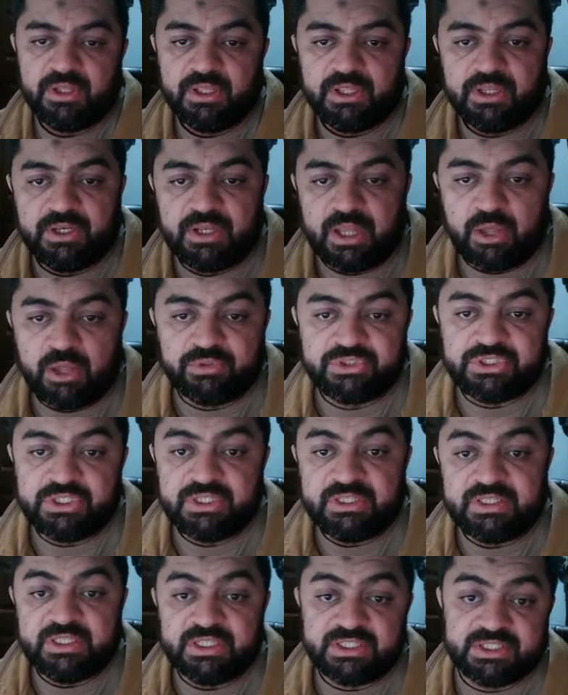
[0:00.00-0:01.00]
Now see,
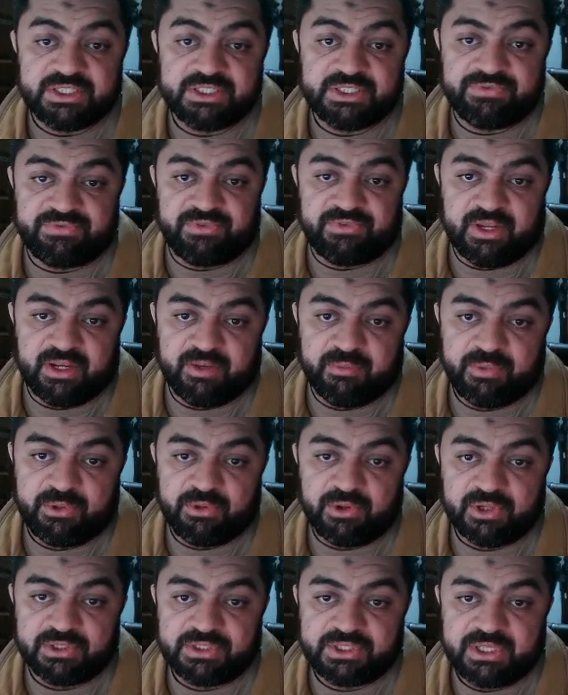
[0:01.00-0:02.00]
this is fail,
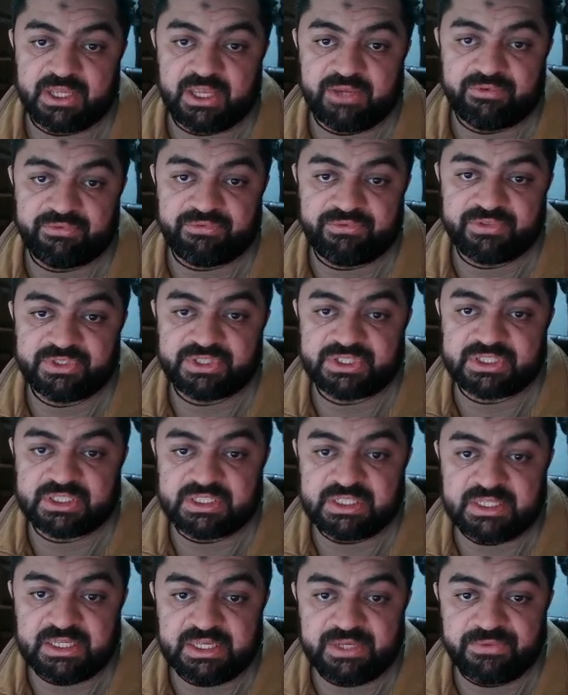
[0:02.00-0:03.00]
because if
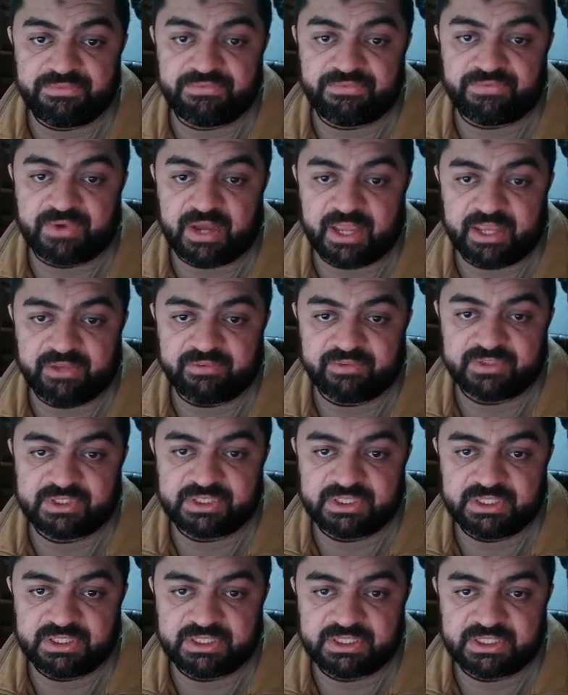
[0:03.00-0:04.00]
C5,
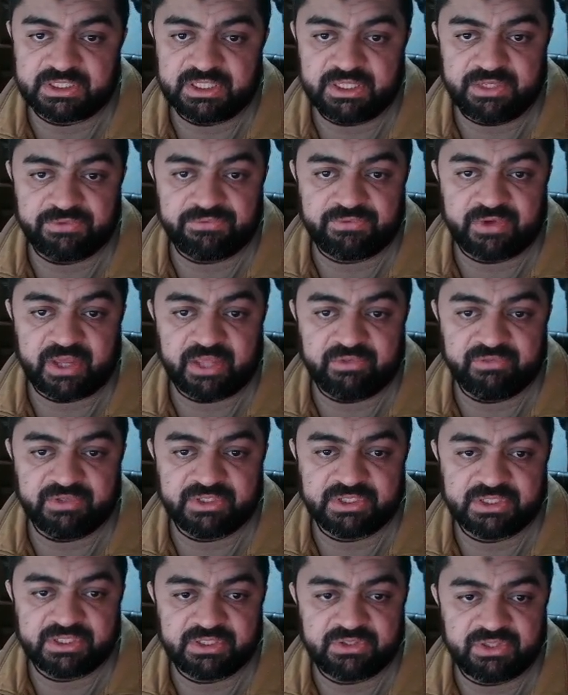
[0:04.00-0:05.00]
see, C5
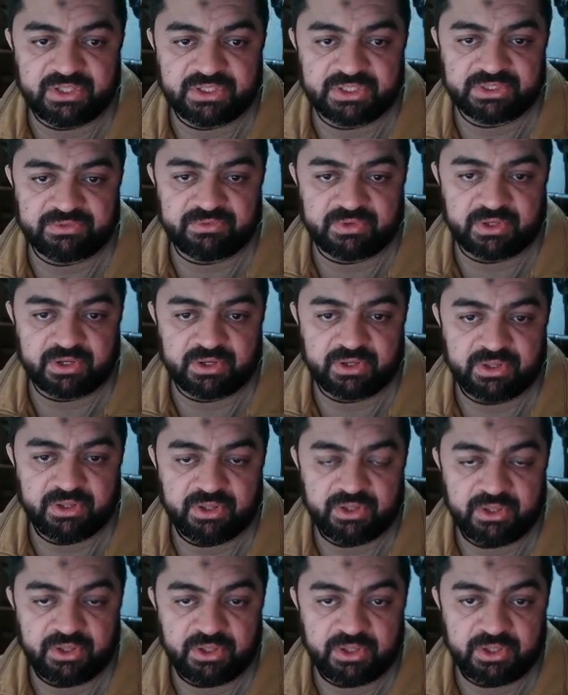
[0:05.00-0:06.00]
is this one.
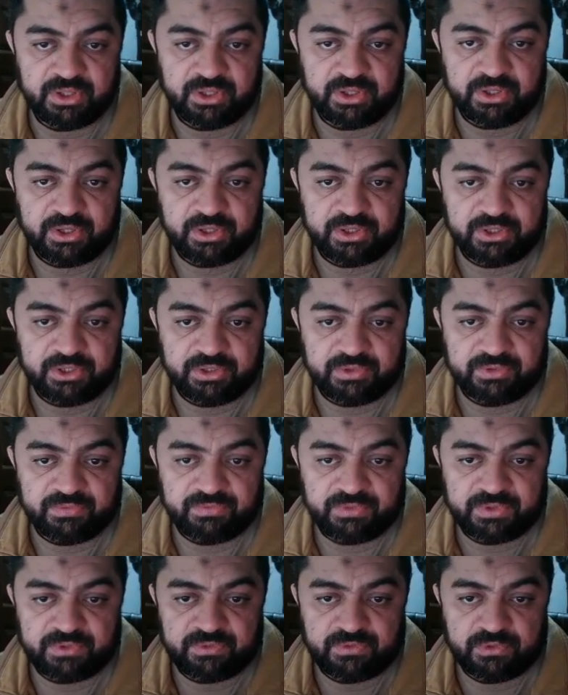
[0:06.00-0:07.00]

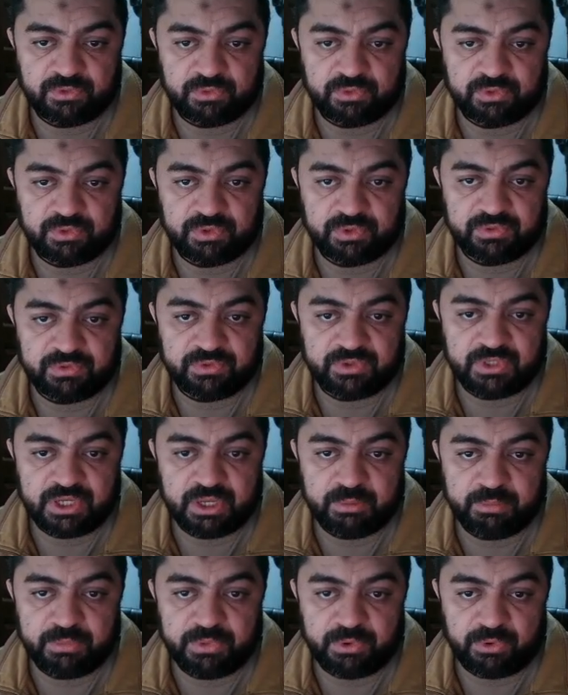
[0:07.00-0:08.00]
So the
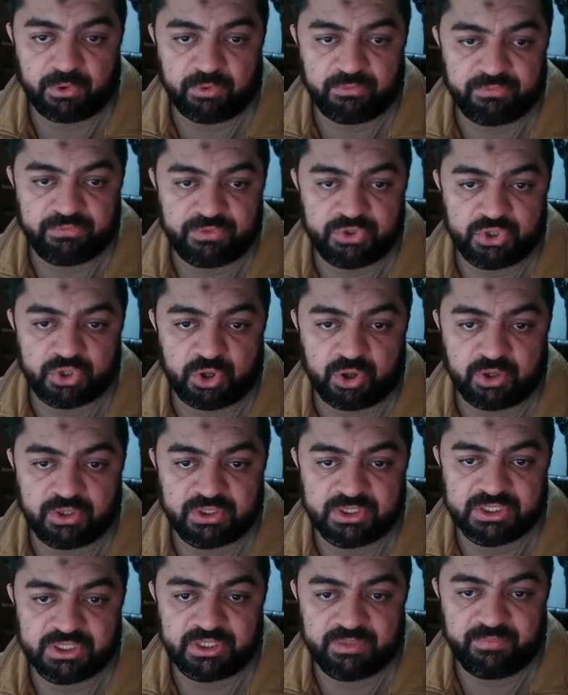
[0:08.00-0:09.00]
number of John,
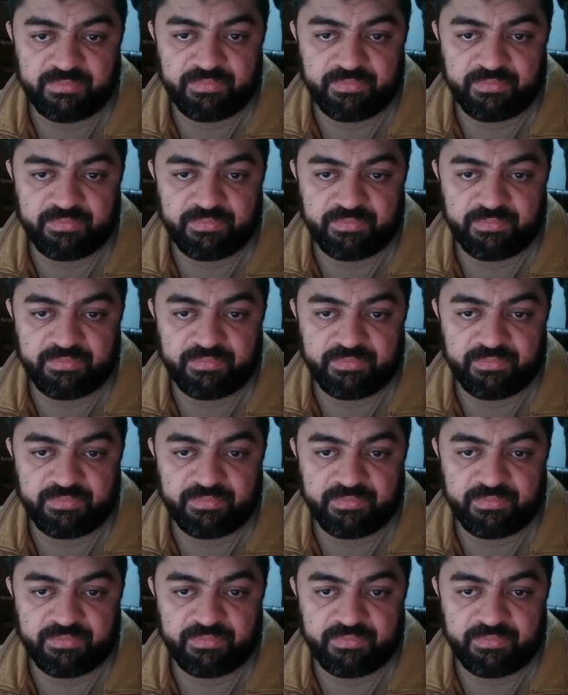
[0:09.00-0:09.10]
see,